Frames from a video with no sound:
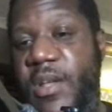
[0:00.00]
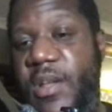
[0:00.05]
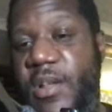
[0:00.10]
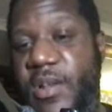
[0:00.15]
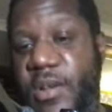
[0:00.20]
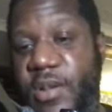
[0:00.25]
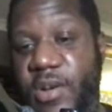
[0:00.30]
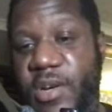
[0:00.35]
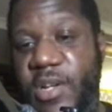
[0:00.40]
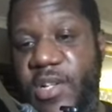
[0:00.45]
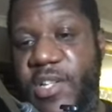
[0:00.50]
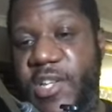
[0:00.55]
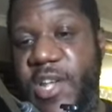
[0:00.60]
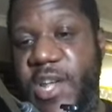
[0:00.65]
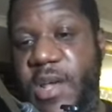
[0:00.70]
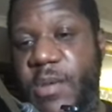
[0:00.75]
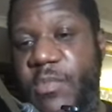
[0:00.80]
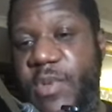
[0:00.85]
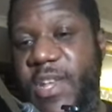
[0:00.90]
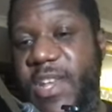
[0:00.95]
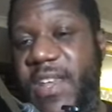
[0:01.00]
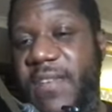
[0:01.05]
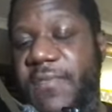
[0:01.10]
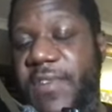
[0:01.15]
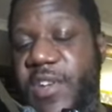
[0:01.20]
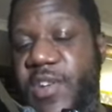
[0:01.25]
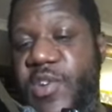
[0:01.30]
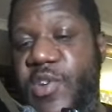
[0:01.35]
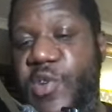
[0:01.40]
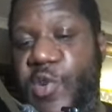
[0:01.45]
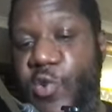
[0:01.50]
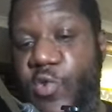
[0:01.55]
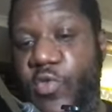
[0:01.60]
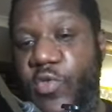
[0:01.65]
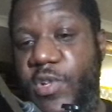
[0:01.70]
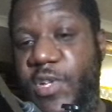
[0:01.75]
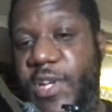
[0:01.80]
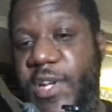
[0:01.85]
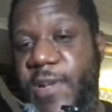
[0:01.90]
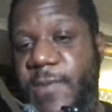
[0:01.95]
longer term or even in the
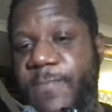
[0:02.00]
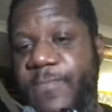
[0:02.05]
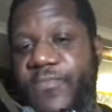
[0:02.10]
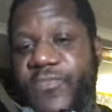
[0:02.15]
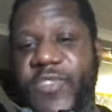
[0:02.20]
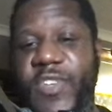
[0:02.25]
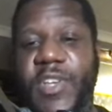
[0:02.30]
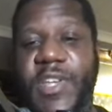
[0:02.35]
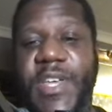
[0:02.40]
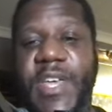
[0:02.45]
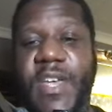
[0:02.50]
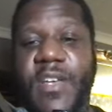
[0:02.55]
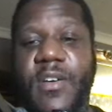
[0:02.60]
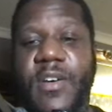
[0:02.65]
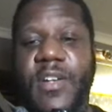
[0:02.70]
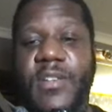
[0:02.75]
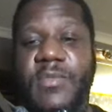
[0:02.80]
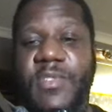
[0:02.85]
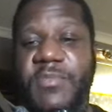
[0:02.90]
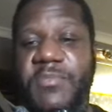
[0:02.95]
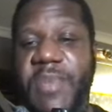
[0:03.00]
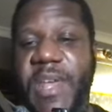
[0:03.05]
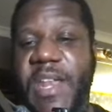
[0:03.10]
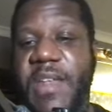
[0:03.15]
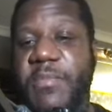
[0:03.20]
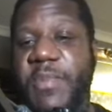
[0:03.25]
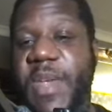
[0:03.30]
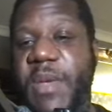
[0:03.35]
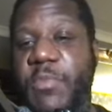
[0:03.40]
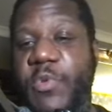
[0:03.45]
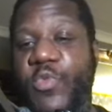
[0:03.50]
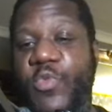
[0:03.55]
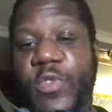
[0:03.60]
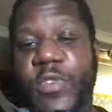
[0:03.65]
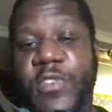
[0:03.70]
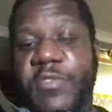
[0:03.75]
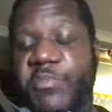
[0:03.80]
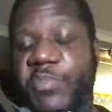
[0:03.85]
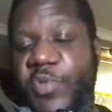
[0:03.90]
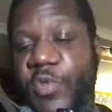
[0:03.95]
short term, okay, guys, because many people wouldn't
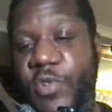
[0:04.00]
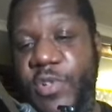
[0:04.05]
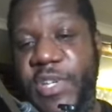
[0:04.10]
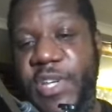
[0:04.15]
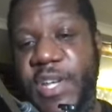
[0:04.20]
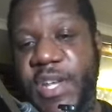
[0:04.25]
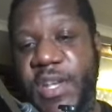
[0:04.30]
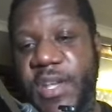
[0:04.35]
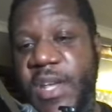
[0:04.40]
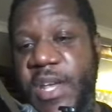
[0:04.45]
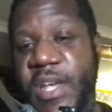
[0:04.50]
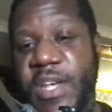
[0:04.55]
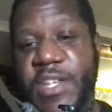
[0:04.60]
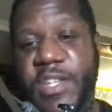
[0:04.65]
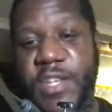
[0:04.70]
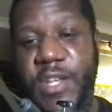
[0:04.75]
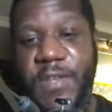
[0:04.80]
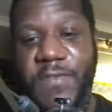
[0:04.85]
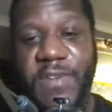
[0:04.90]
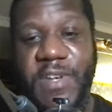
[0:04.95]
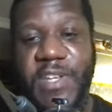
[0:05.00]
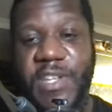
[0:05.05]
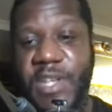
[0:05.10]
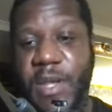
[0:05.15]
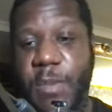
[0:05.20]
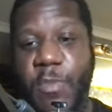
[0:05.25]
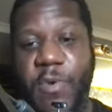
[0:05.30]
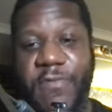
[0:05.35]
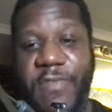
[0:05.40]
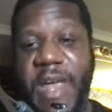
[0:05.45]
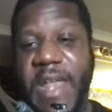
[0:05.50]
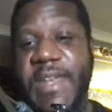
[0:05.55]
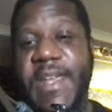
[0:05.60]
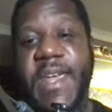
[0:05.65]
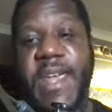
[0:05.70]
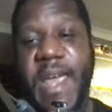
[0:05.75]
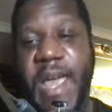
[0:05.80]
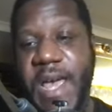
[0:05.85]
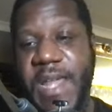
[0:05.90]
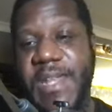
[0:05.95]
have bought it just for the simple fact that
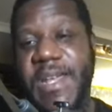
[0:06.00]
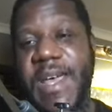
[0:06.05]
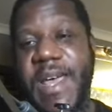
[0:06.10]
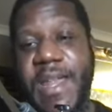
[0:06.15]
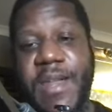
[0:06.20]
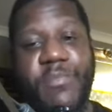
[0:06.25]
it hadn't had a